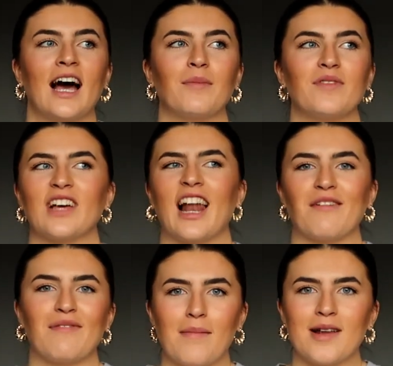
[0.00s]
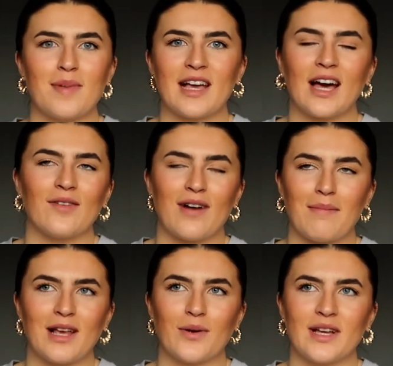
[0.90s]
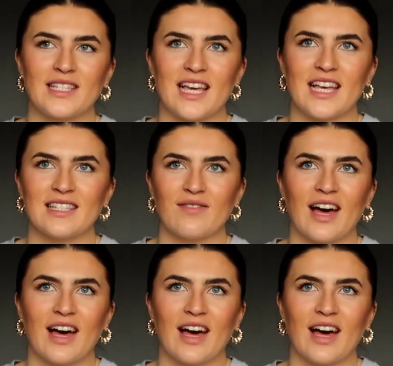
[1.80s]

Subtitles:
And we've done like family bingo and family quizzes.